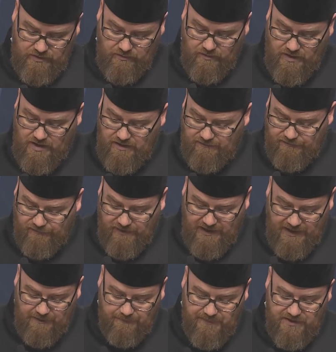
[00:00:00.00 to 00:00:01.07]
Quran, for
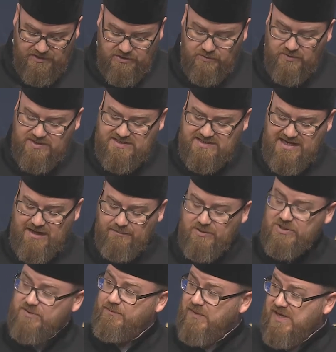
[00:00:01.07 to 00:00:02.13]
helping to
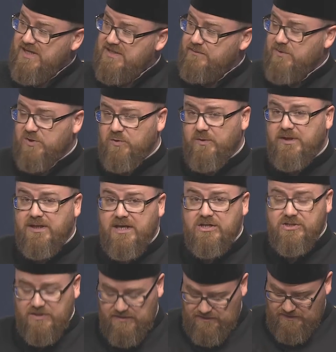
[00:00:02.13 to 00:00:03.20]
establish peace between
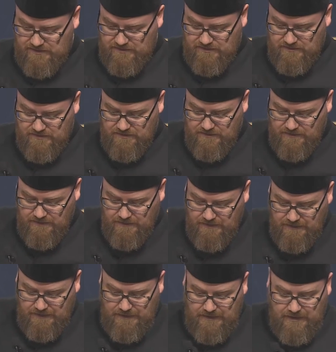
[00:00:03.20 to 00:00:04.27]
nations.
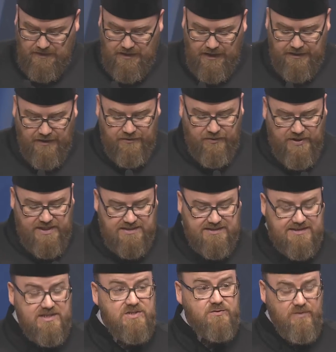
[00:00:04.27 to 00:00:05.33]
Another
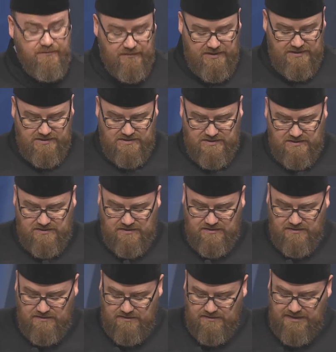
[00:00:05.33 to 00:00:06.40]
instance reveals
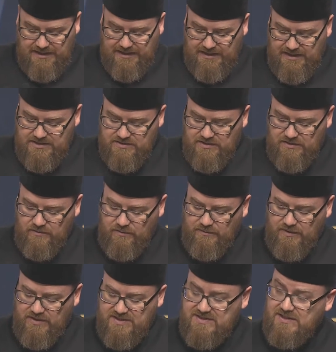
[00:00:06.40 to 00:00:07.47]
that Hazrat
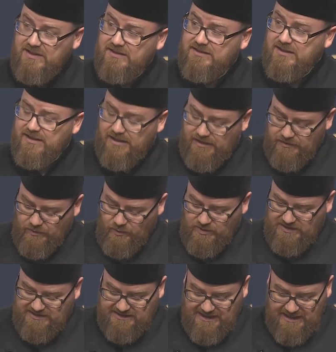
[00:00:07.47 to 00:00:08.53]
Umar Radhiyallahu Ta'ala
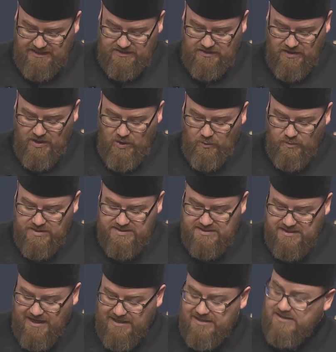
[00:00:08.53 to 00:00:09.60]
Anhu's state was
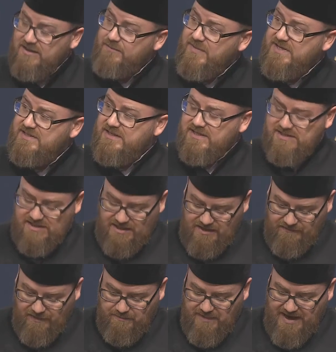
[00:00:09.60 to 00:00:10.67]
not in the business
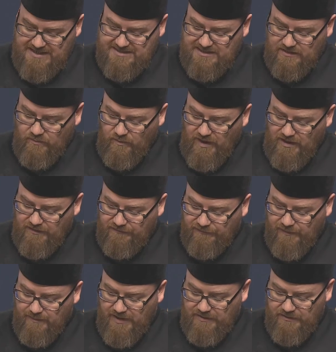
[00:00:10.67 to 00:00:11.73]
of amassing wealth
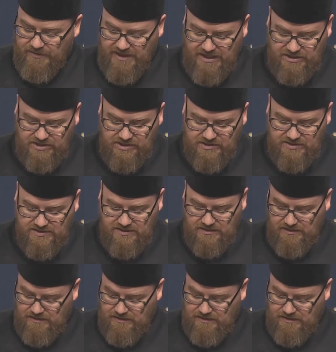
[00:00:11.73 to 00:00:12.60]
from other nations,